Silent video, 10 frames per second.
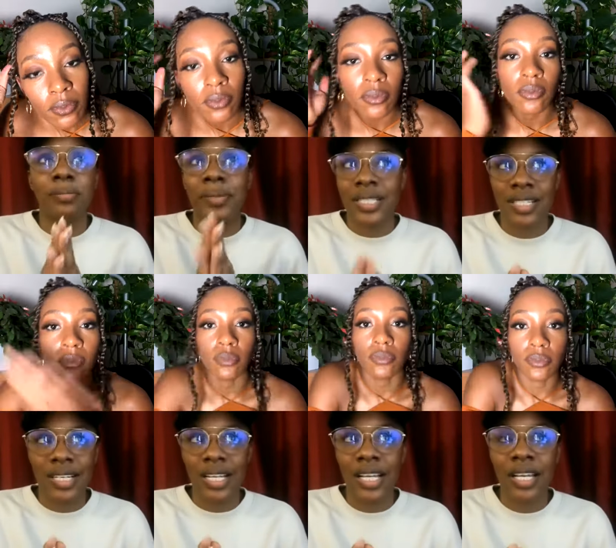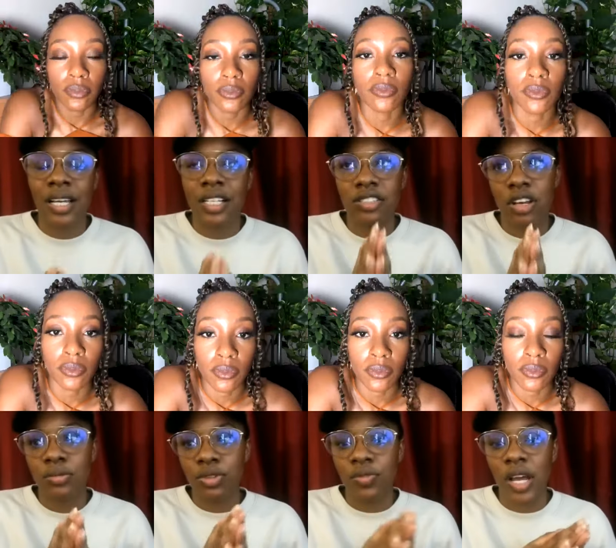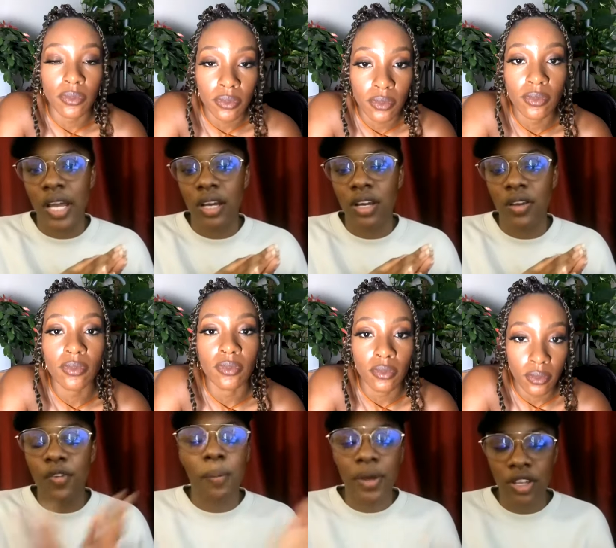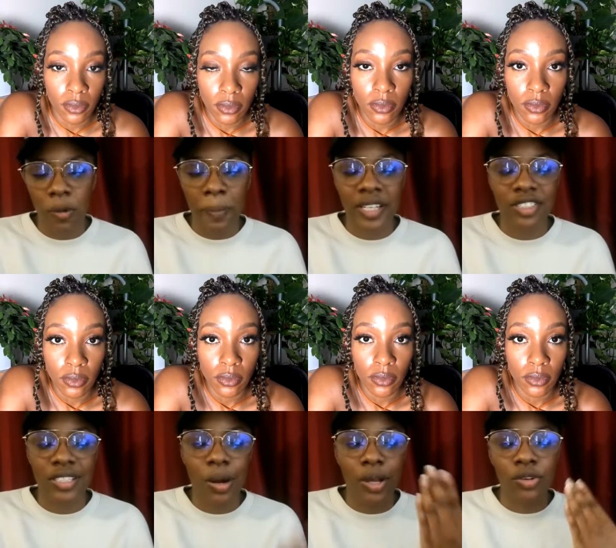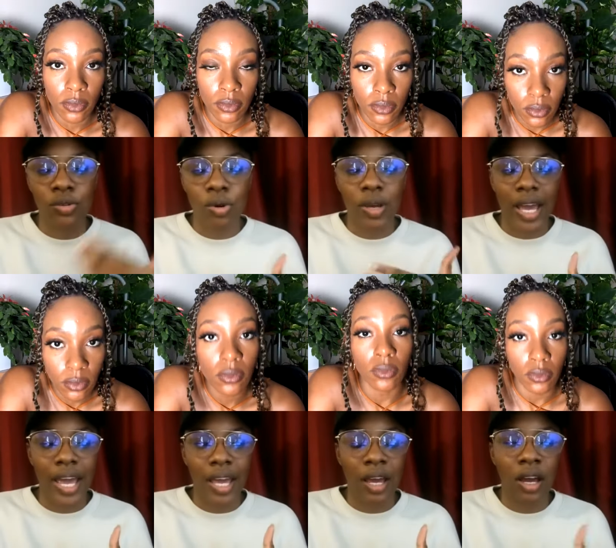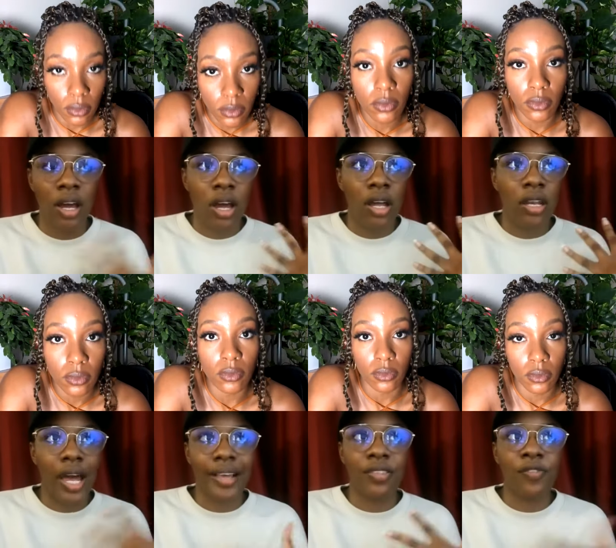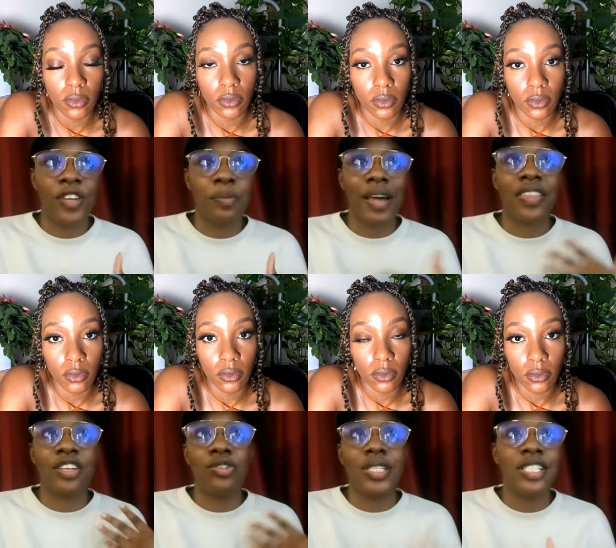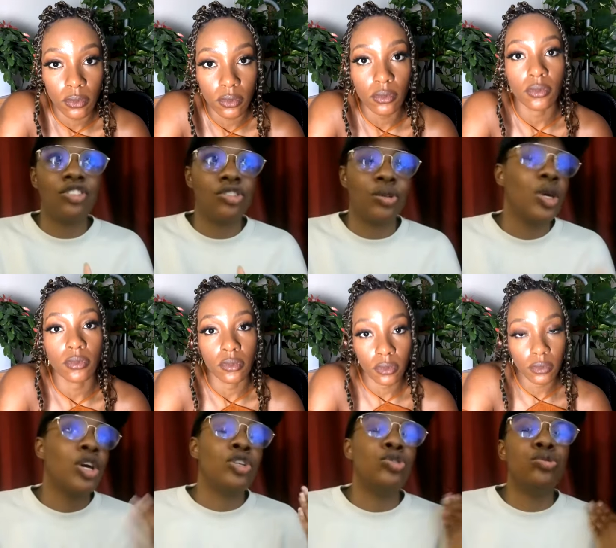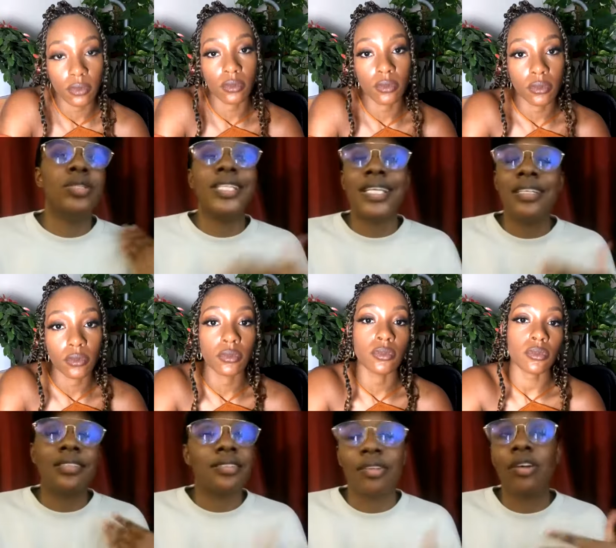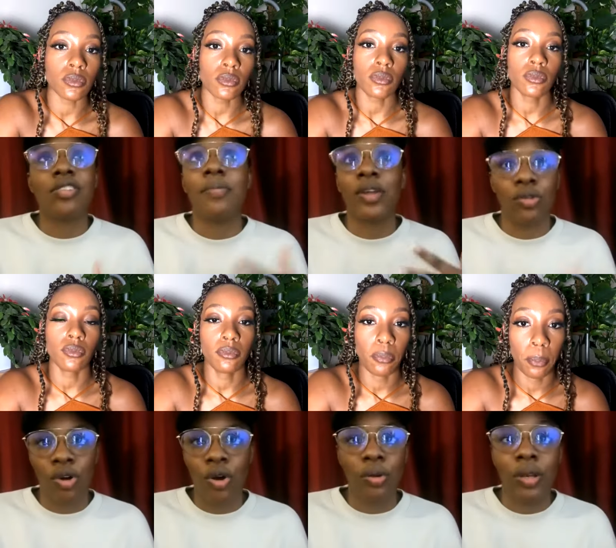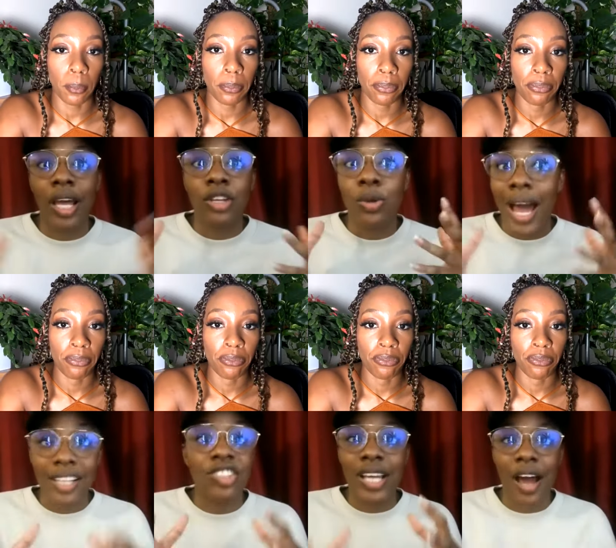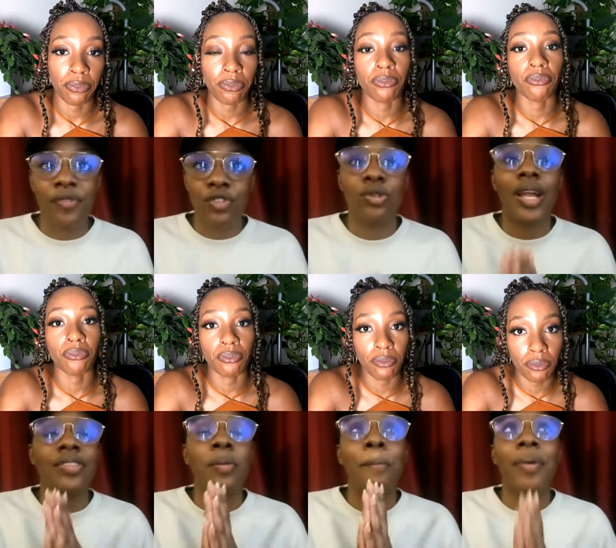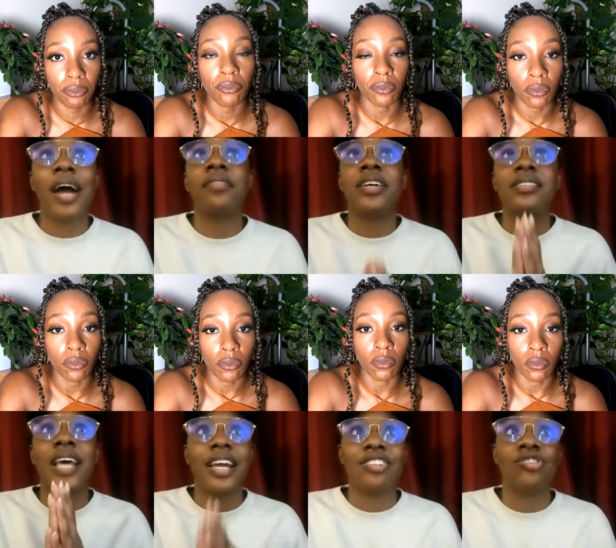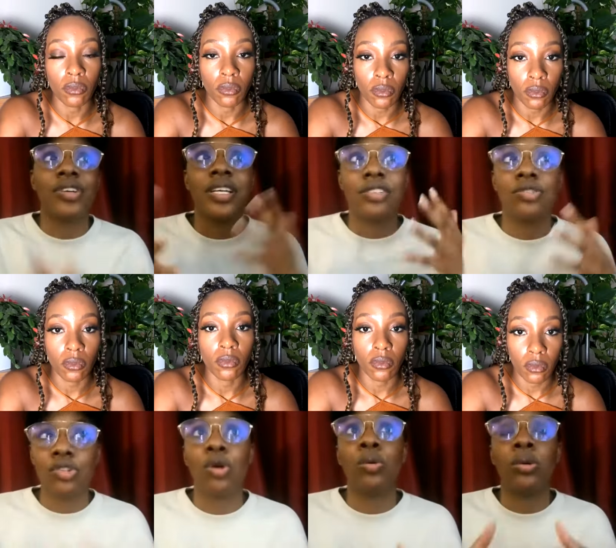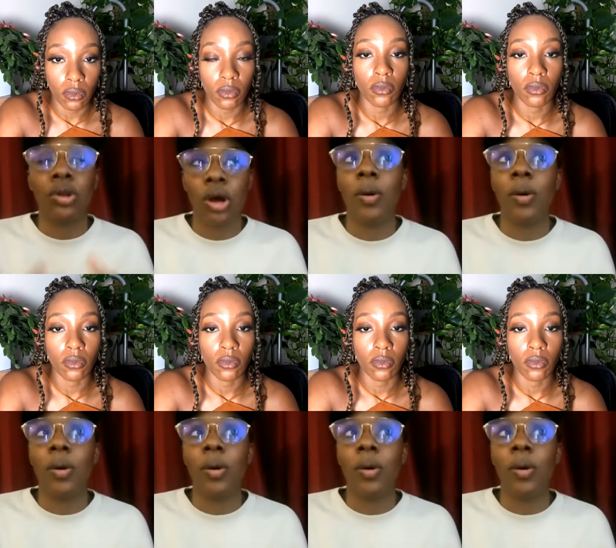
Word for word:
Speaker 1: immediately in terms of like, if you're putting your pictures out and you're not getting like the feedback that you need to start something on your own. Like you actually have to, like the barrier to entry is so low